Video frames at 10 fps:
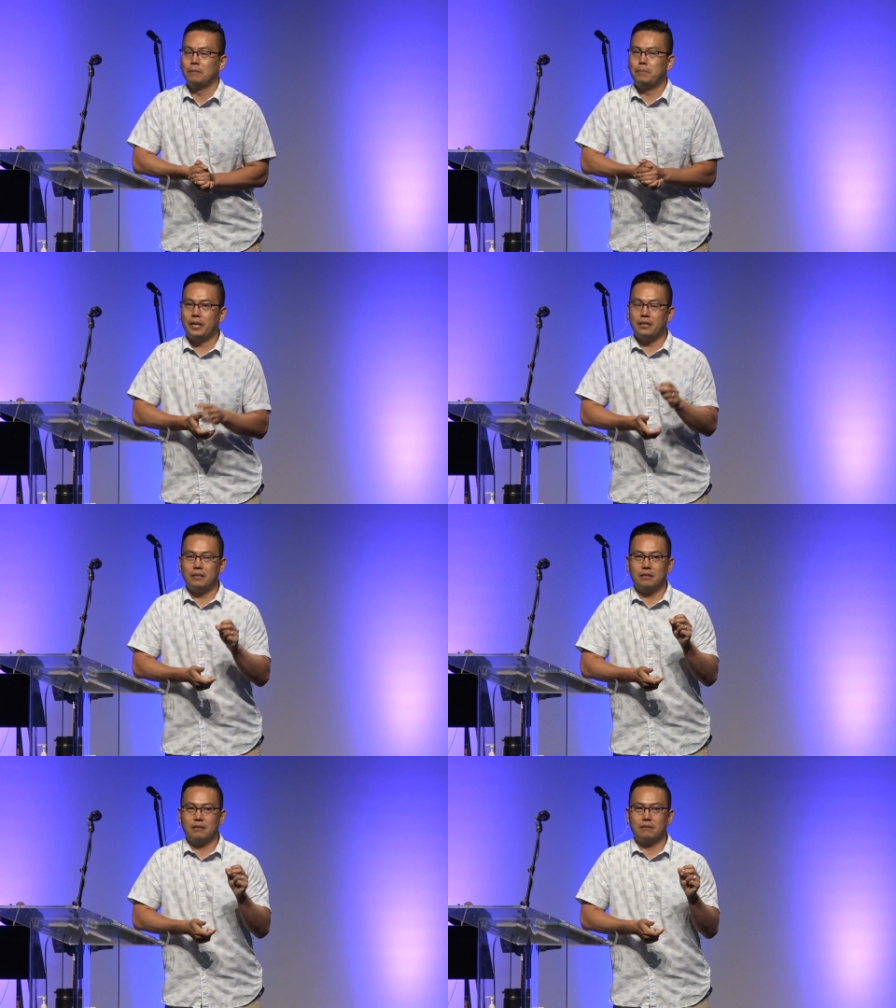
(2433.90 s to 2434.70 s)

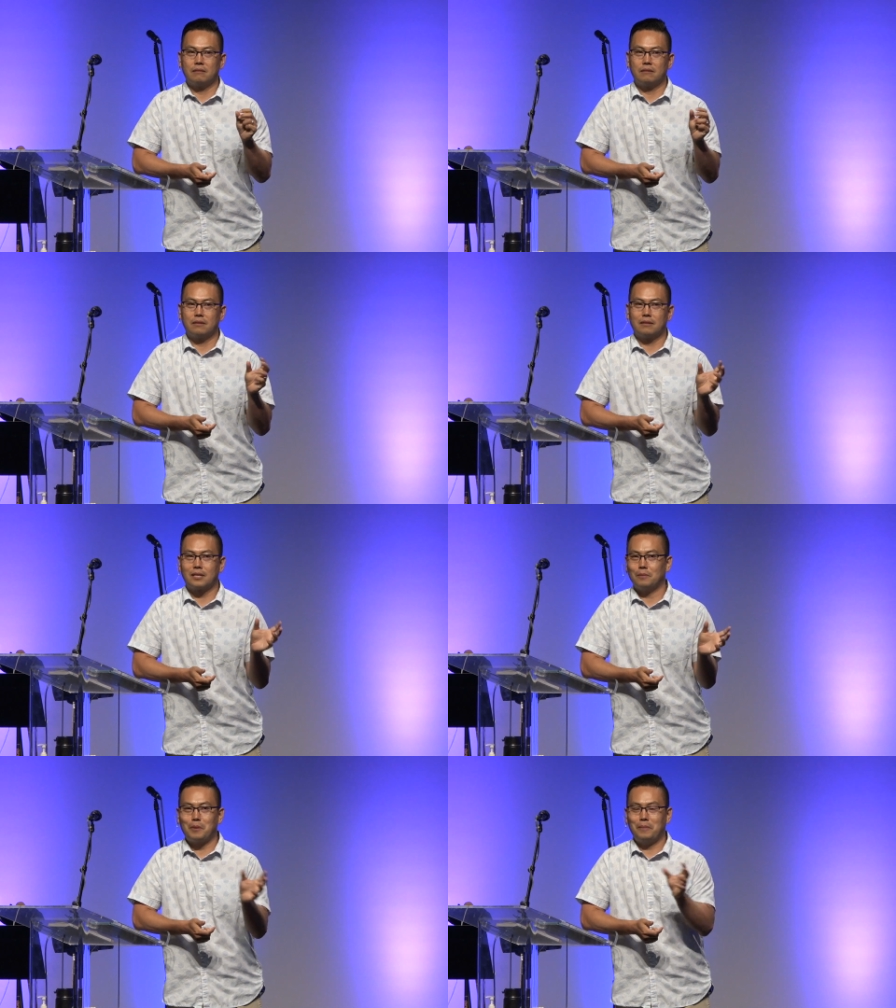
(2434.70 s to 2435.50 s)
But
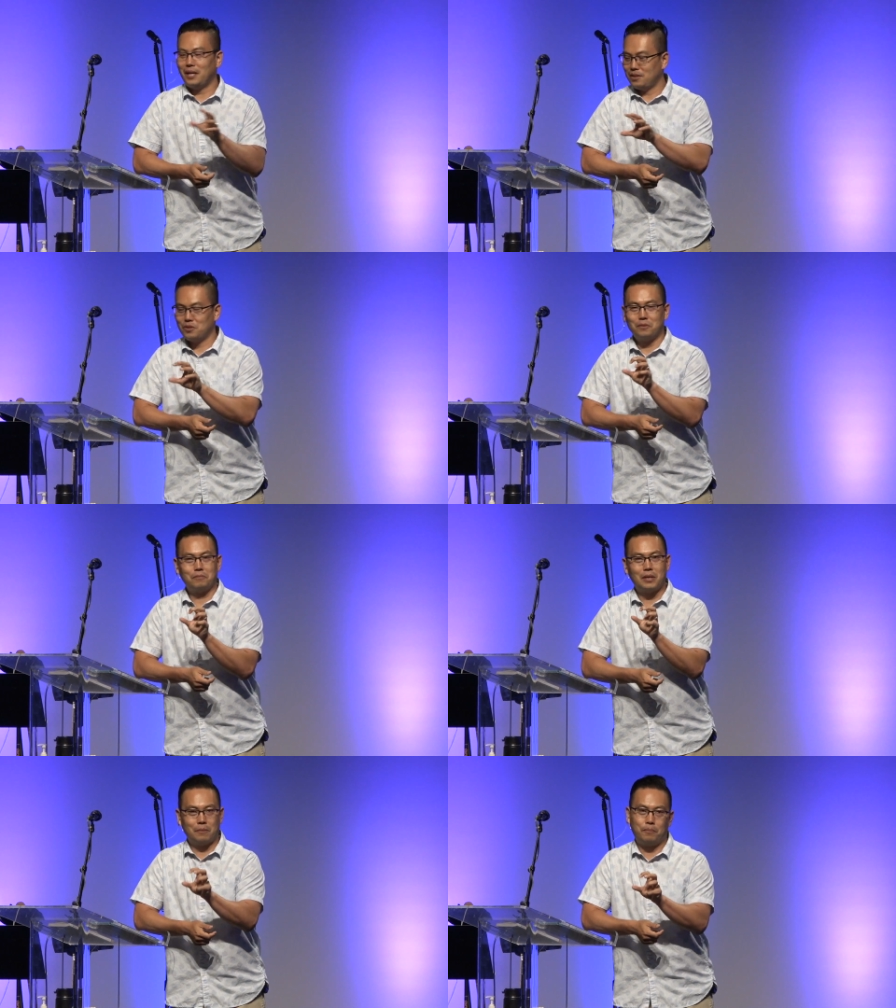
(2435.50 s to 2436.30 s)
coming back to
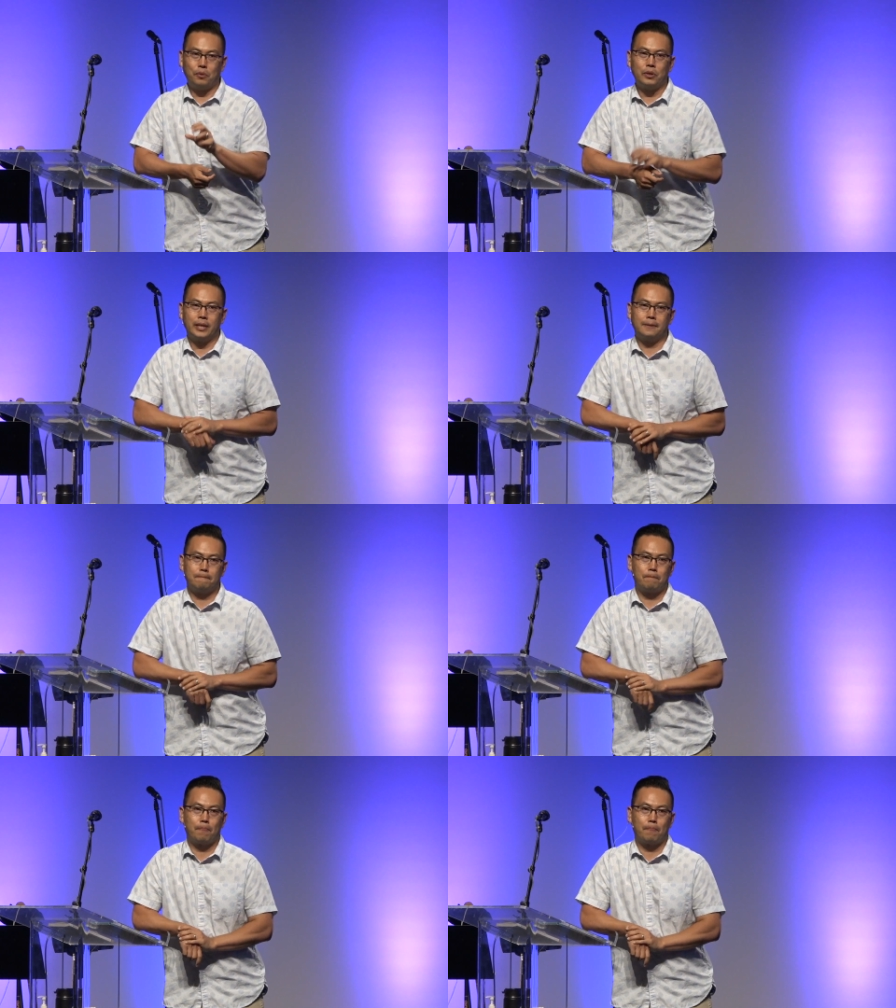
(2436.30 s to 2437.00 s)
my point,